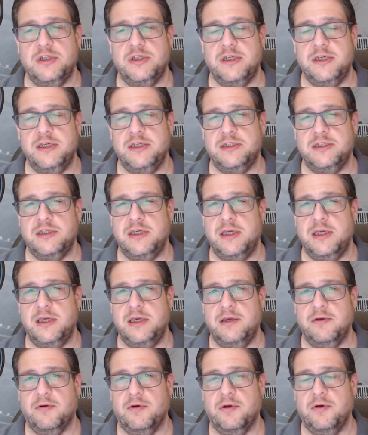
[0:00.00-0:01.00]
DC
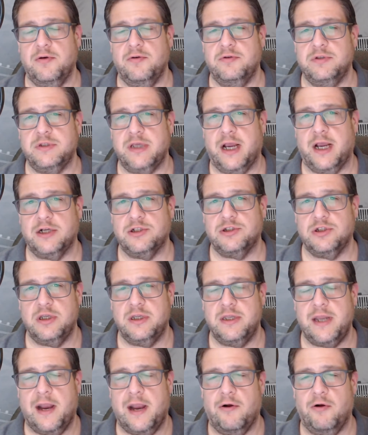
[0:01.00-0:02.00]
Heroes actually
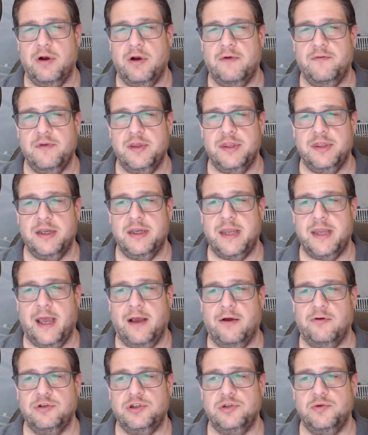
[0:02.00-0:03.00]
narrowed everything
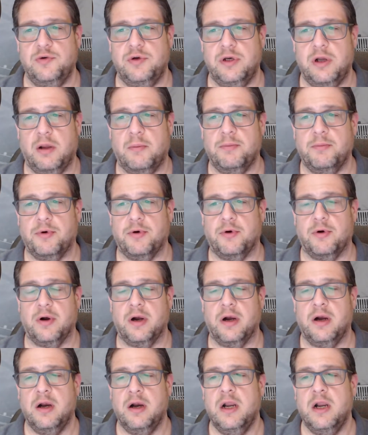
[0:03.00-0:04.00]
down to a
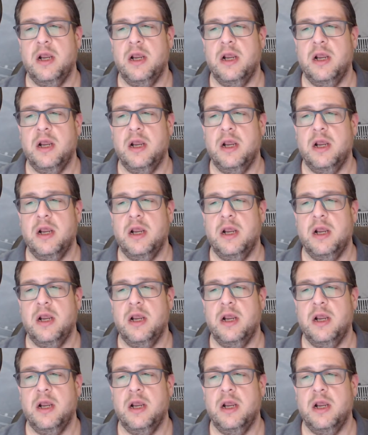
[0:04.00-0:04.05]
number,